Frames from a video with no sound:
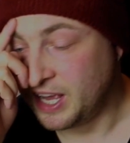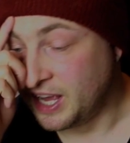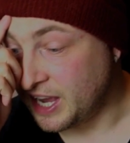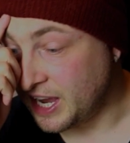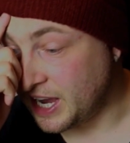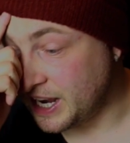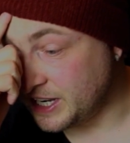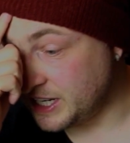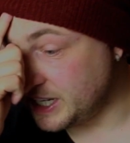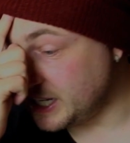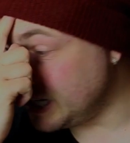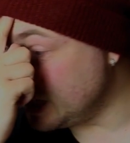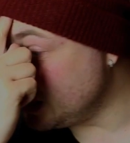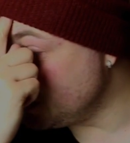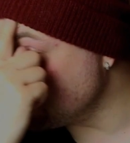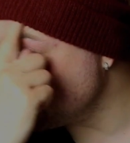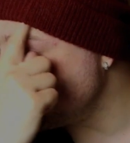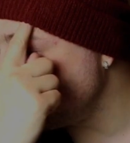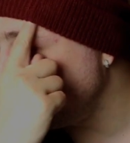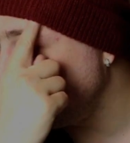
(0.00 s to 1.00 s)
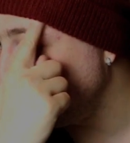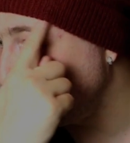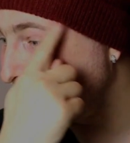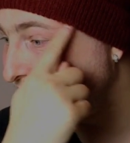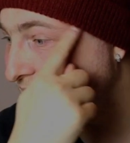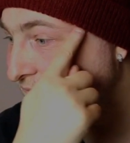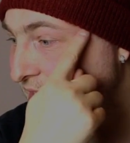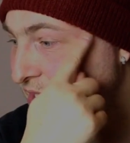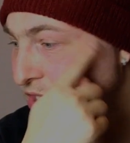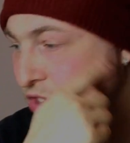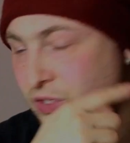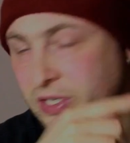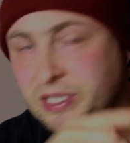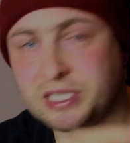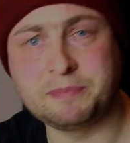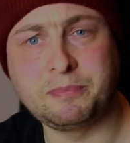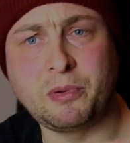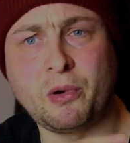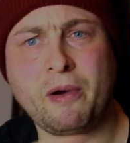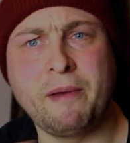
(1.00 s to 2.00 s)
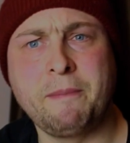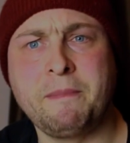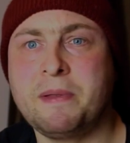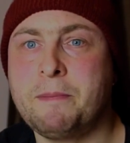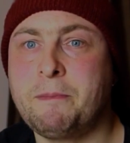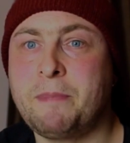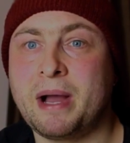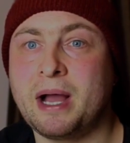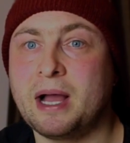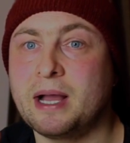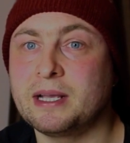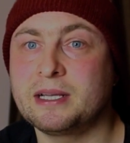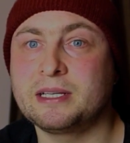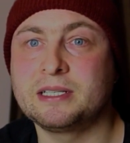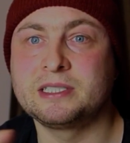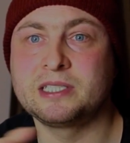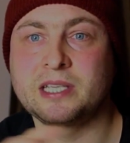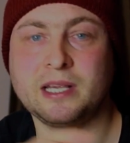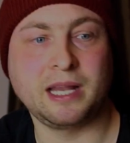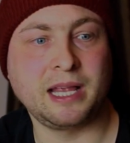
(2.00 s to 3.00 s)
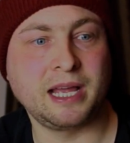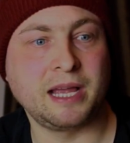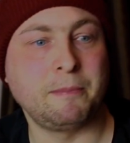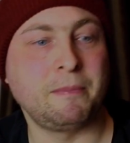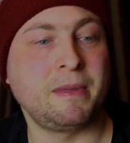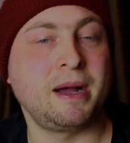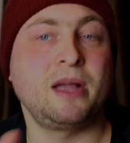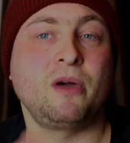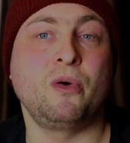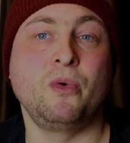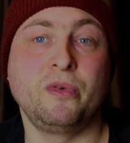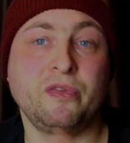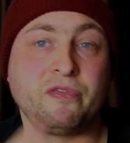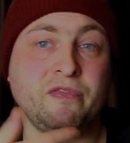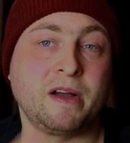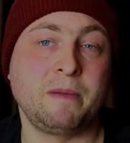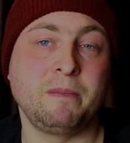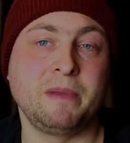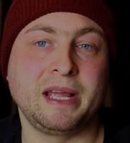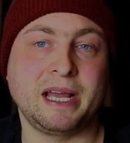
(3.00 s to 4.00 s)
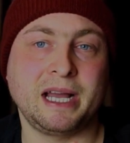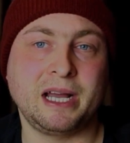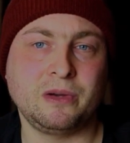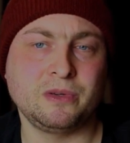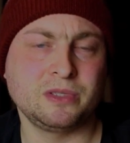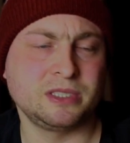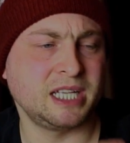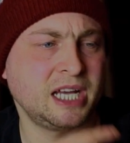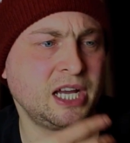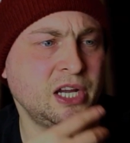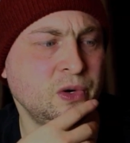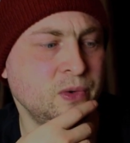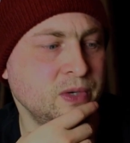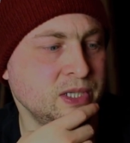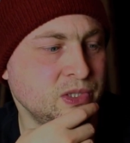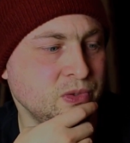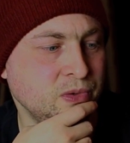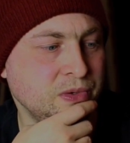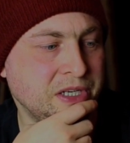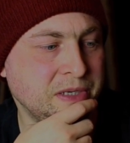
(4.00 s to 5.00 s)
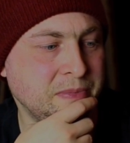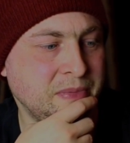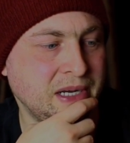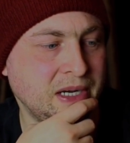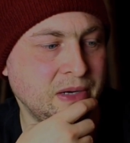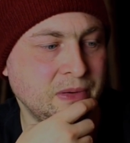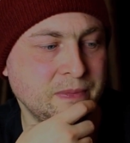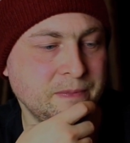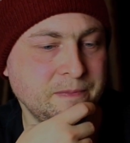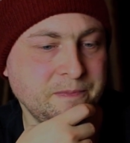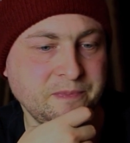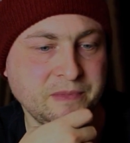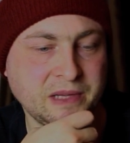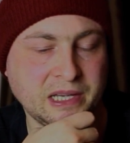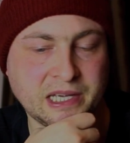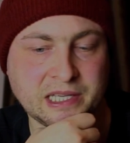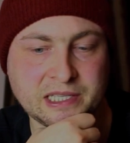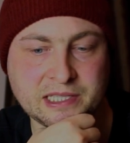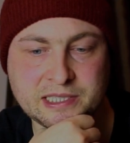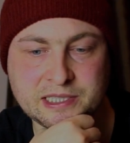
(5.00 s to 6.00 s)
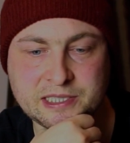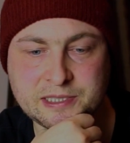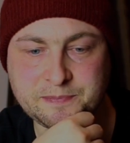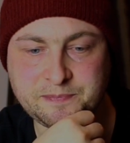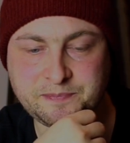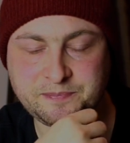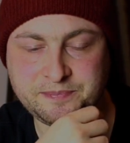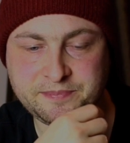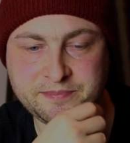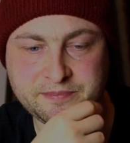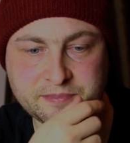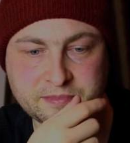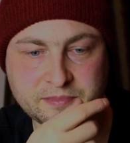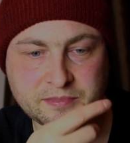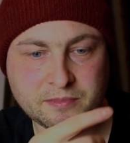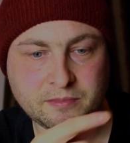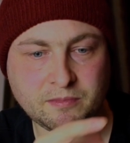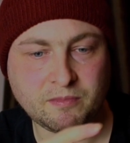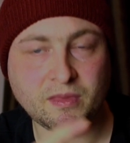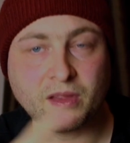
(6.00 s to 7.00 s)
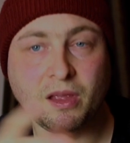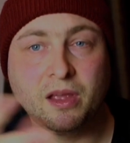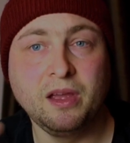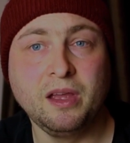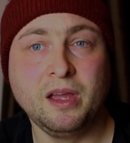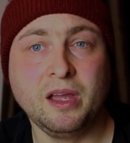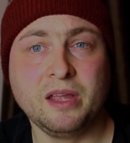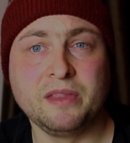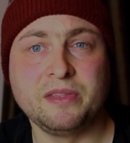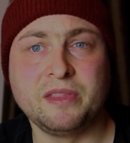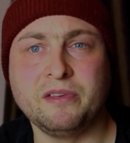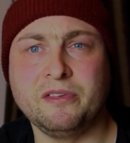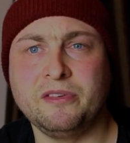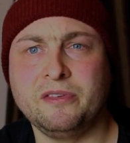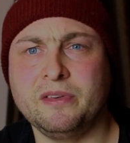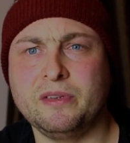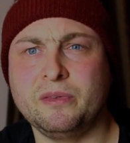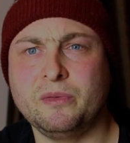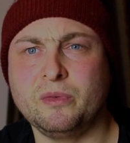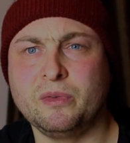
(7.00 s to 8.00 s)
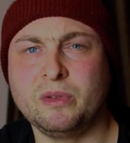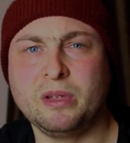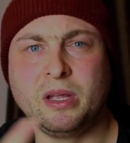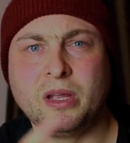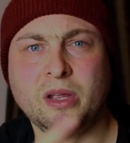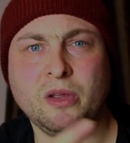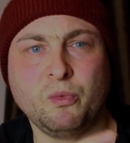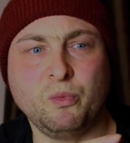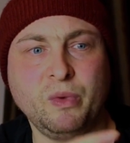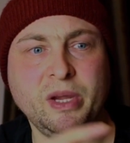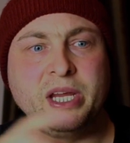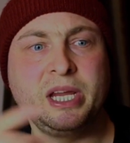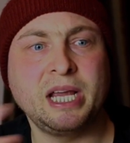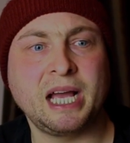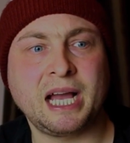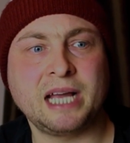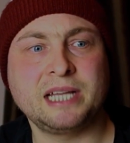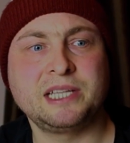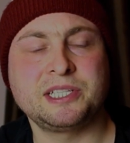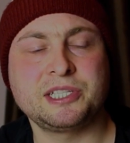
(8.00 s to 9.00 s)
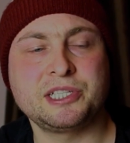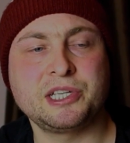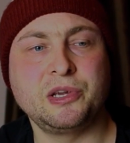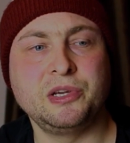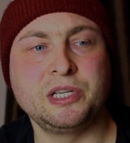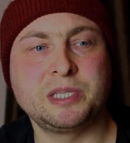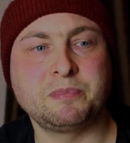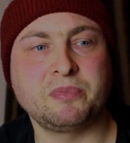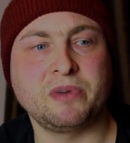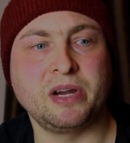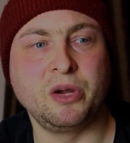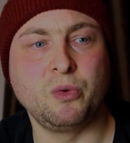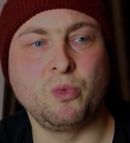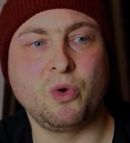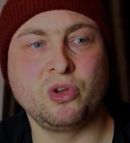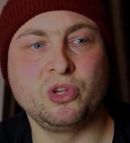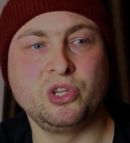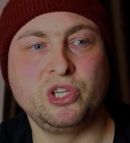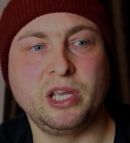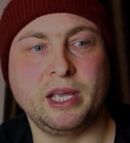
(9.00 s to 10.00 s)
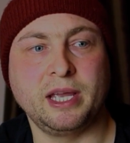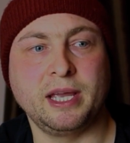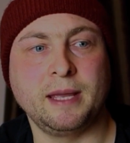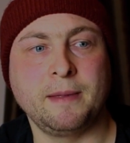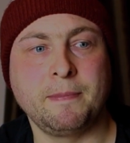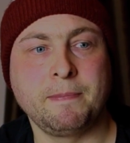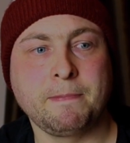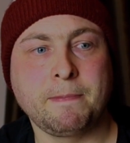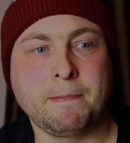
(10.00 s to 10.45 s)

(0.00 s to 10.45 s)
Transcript: And it just like transported me back to like my old family house that I always talk about. And we had snow spray one year,